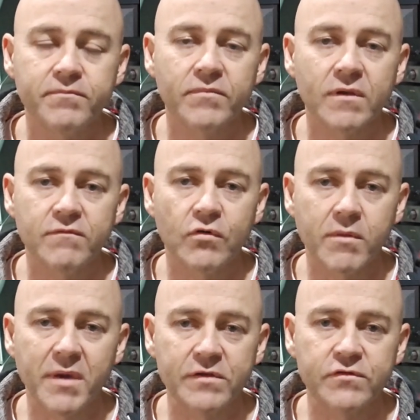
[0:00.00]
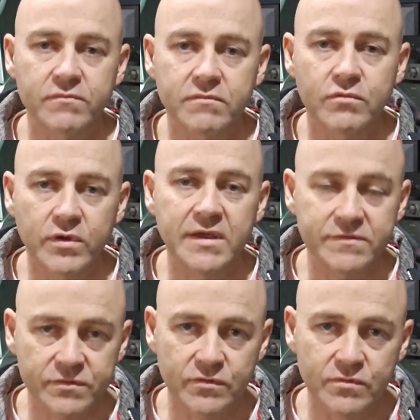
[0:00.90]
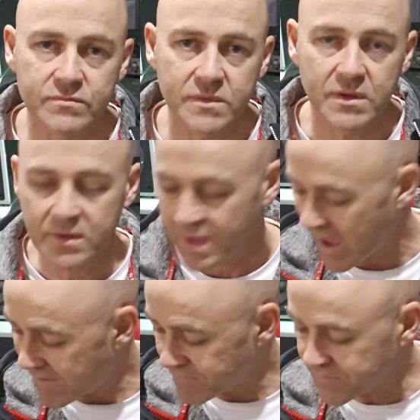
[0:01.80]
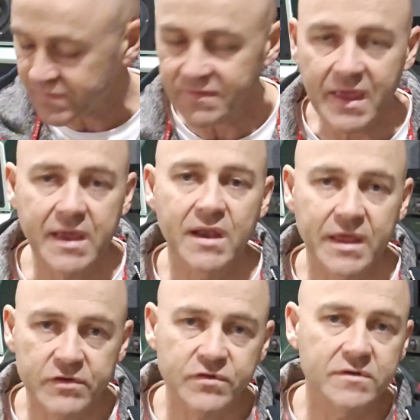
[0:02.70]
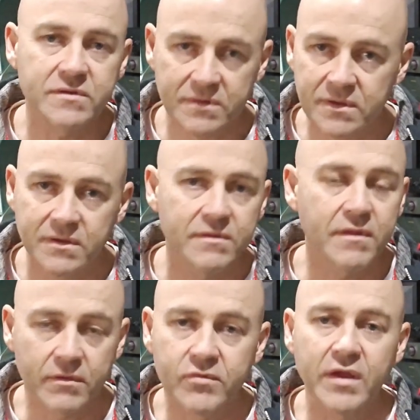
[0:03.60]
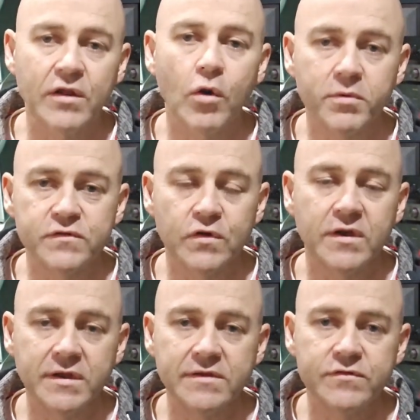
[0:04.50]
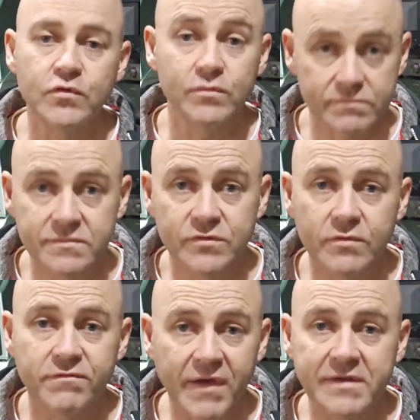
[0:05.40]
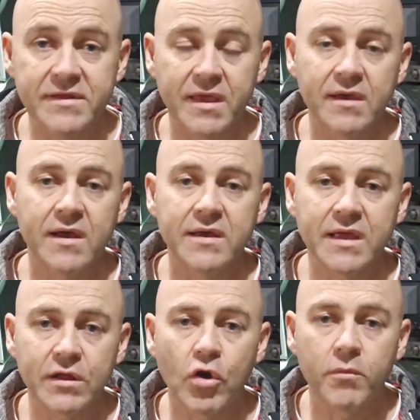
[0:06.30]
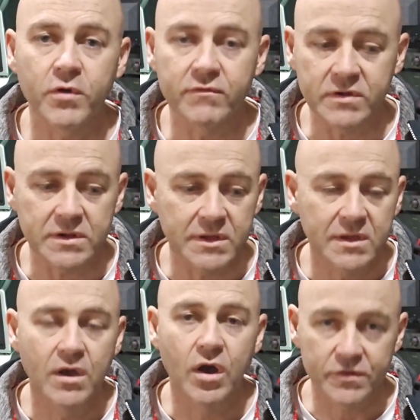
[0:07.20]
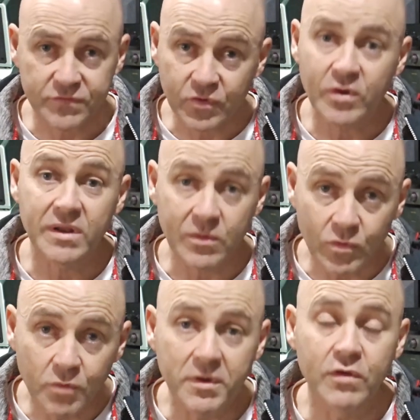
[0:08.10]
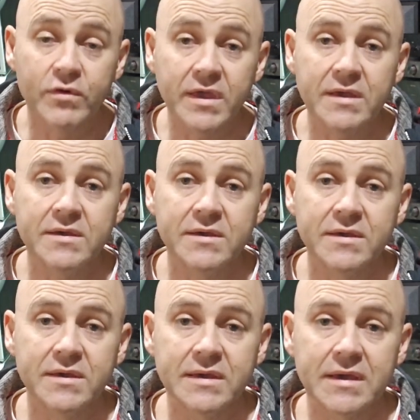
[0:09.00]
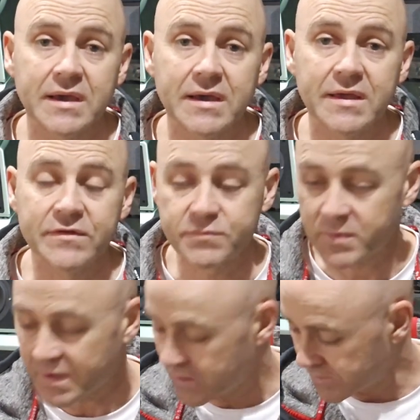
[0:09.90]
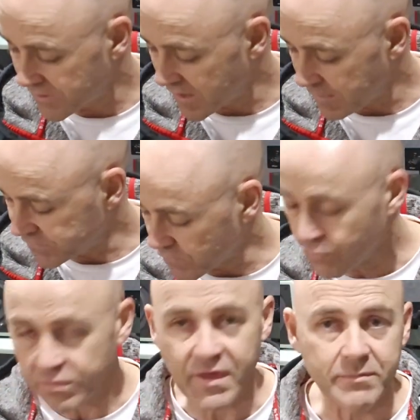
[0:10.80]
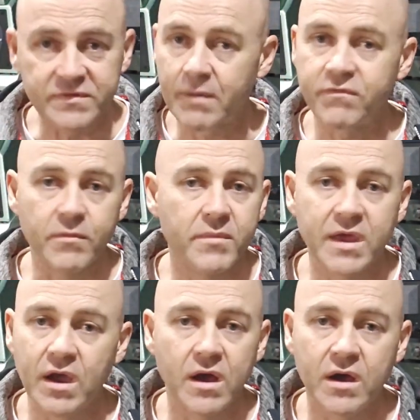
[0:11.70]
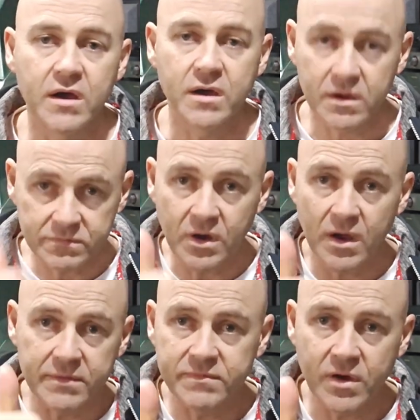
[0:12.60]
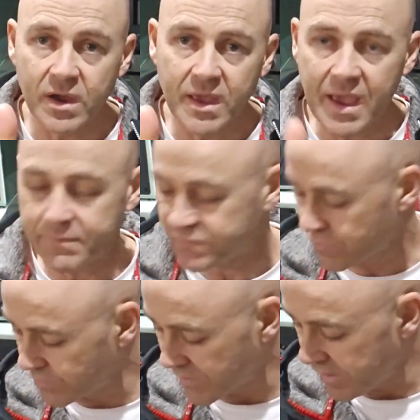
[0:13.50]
very much looking to have this in their collection. They'll get an opportunity to in fact get a copy of it. I certainly will be looking. It's been an absolute thumbs up from me. I absolutely